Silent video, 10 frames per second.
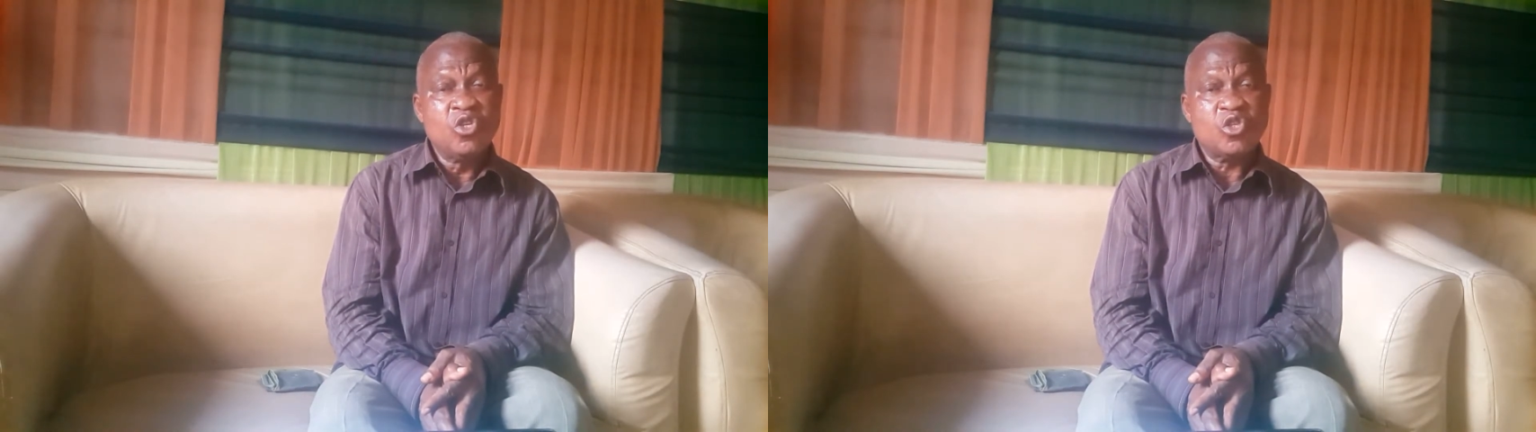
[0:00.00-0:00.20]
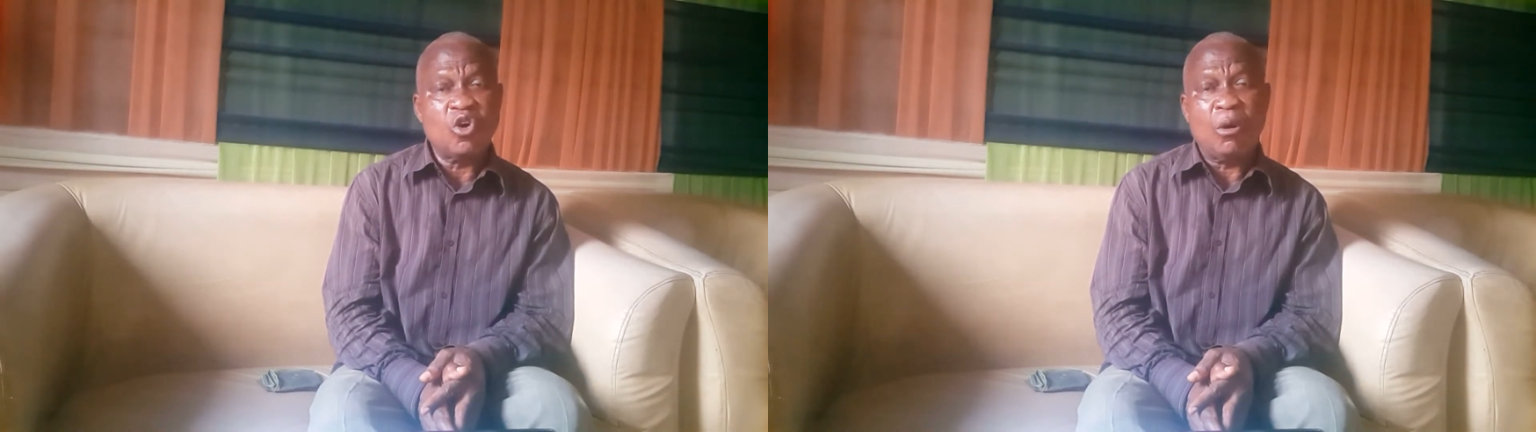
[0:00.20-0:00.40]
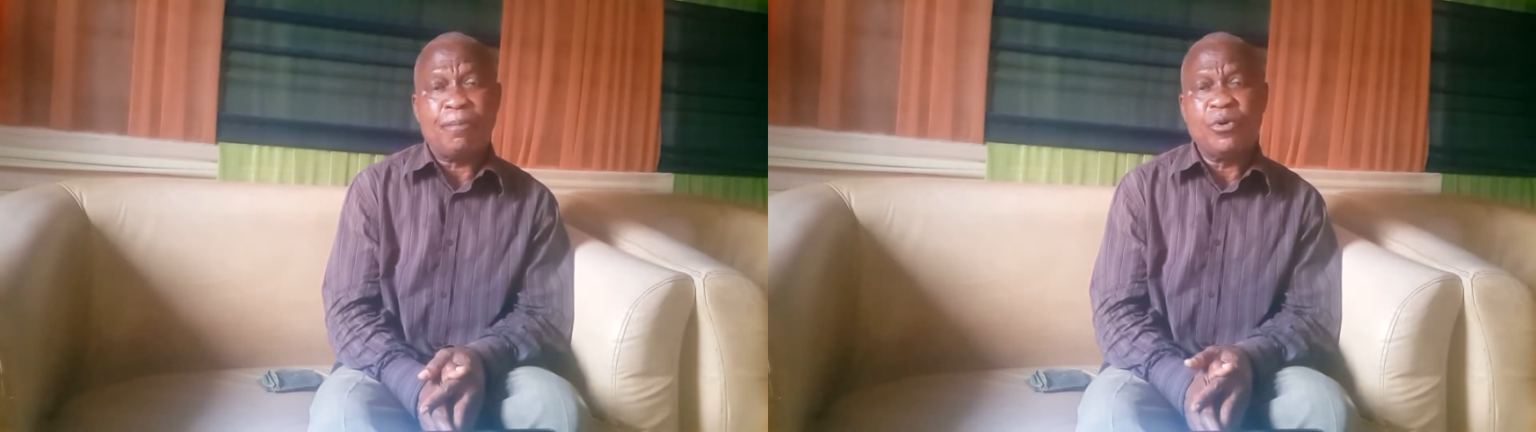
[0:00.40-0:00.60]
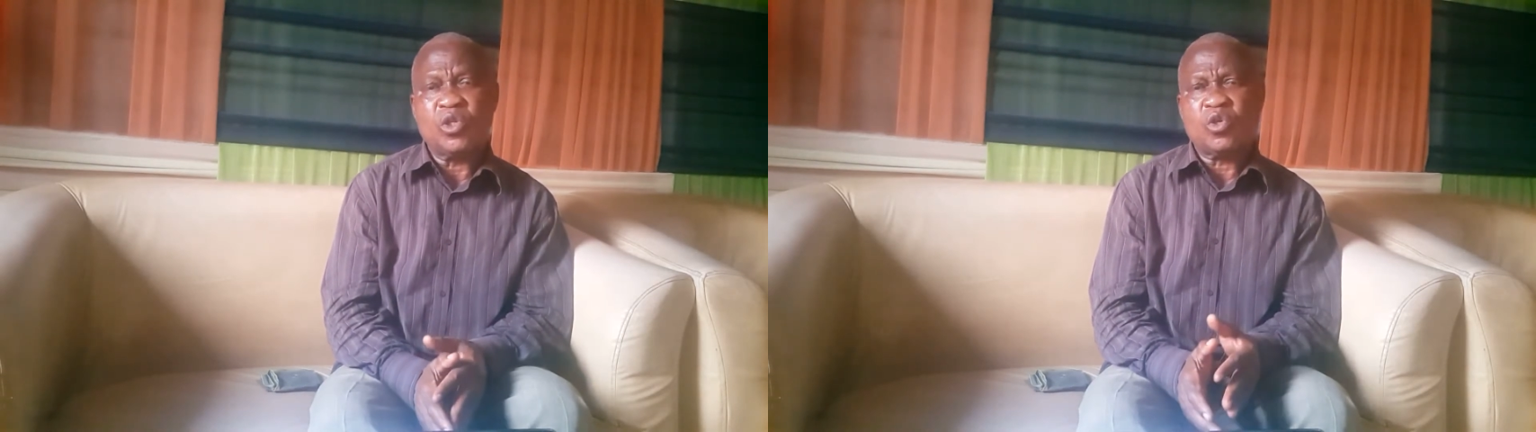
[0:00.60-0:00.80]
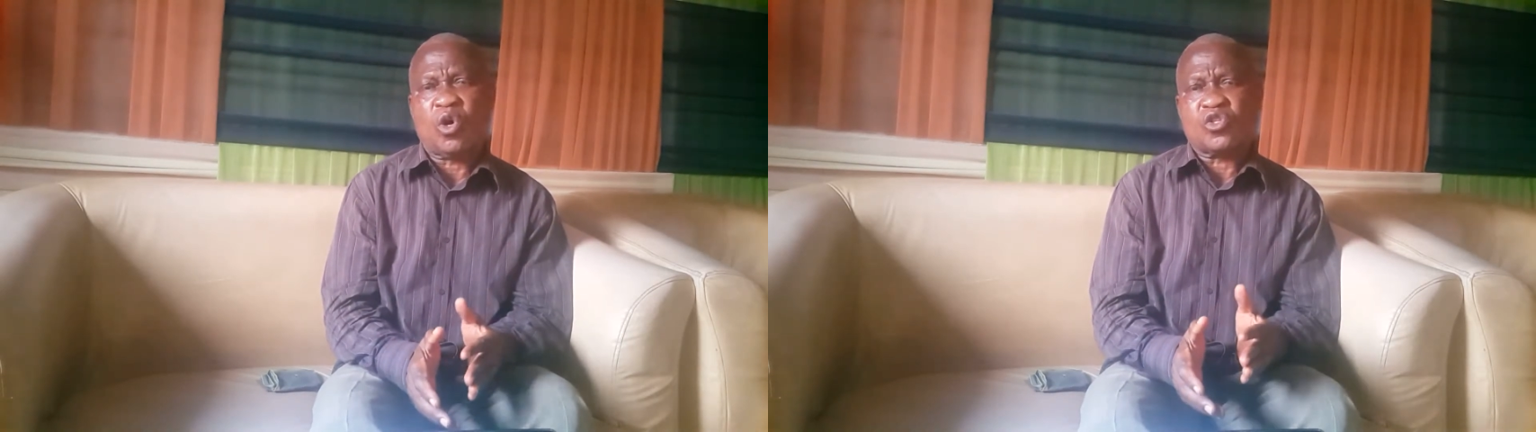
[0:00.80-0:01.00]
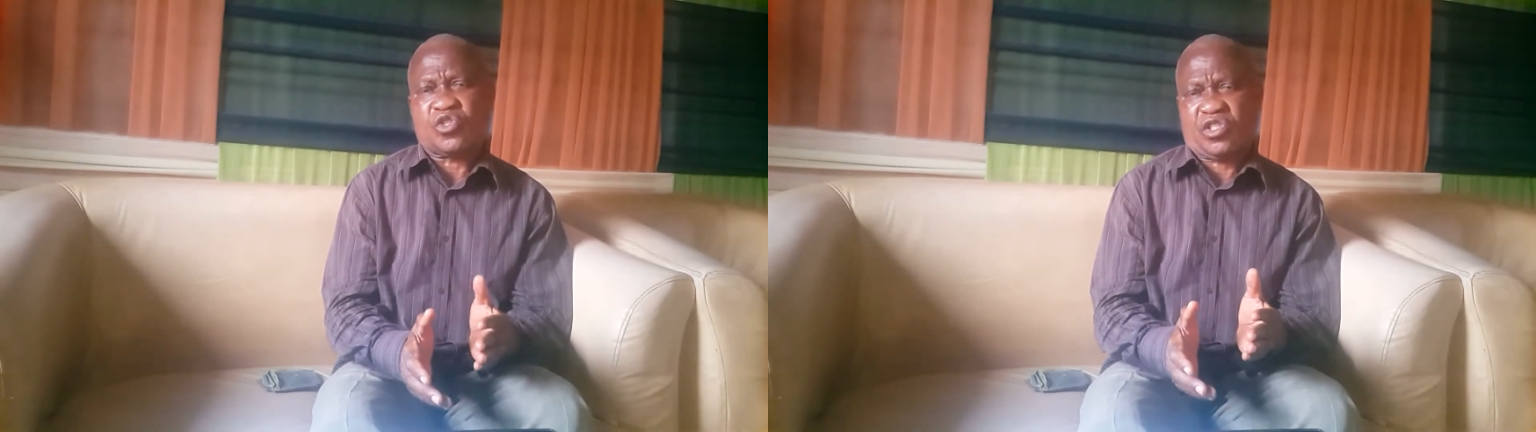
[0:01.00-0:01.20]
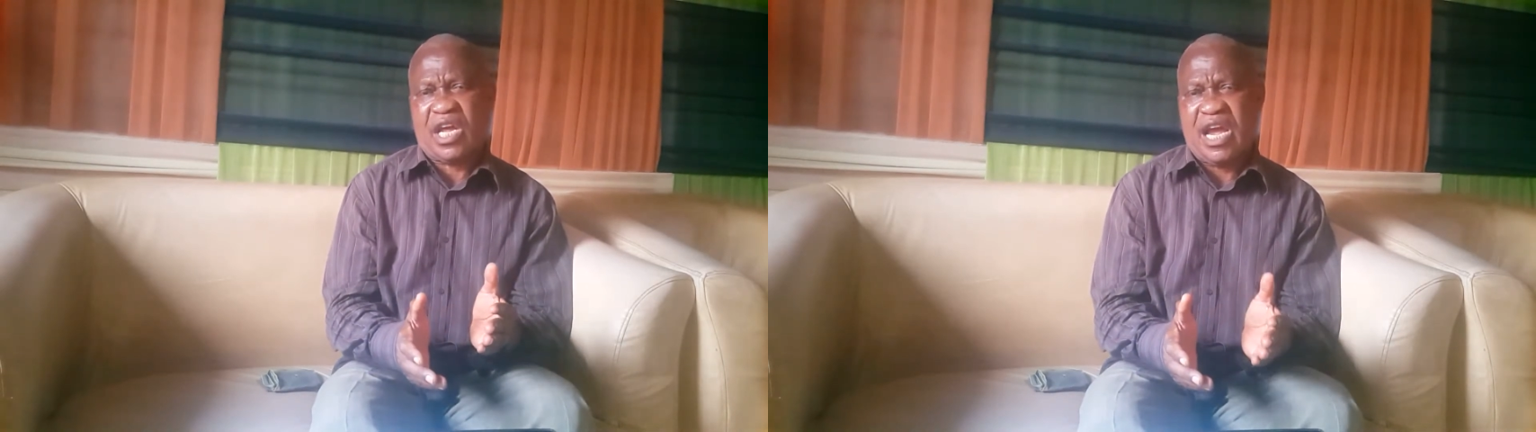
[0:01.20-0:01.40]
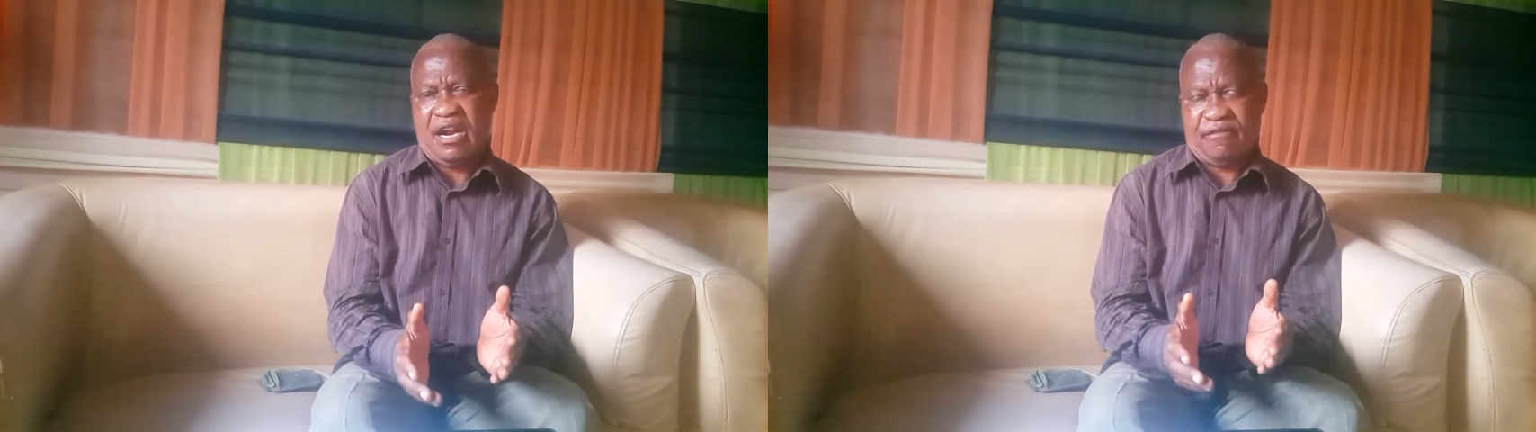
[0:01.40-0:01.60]
So put
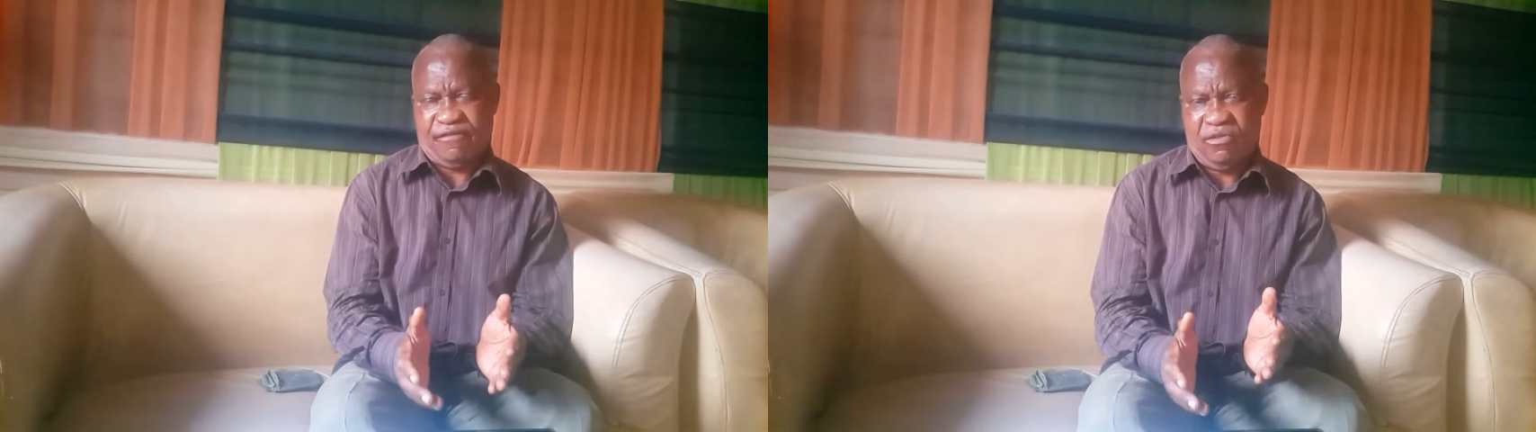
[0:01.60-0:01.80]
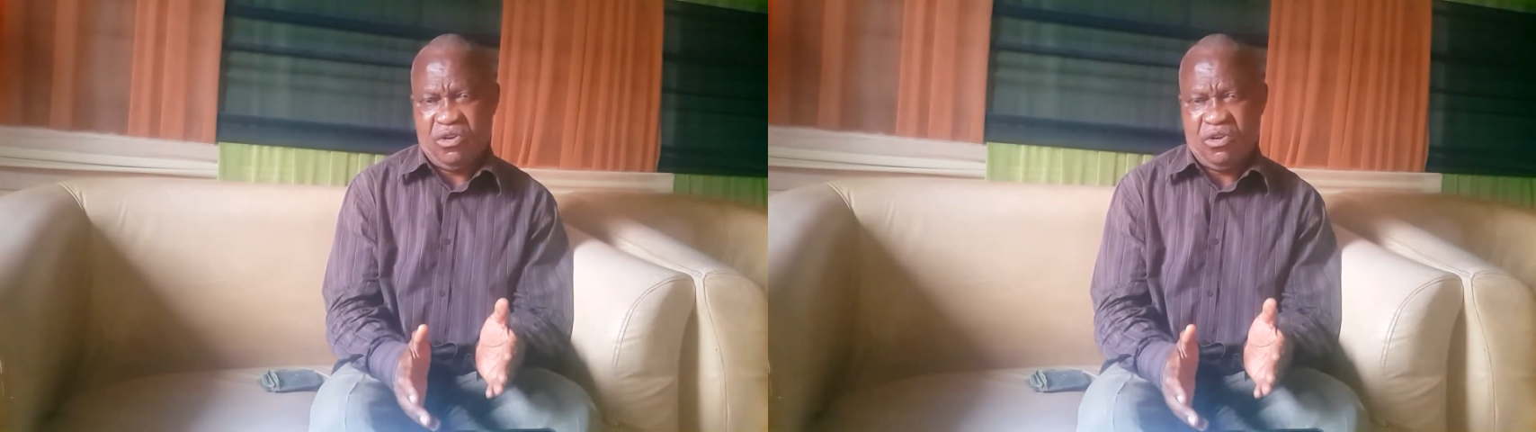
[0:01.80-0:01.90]
yourself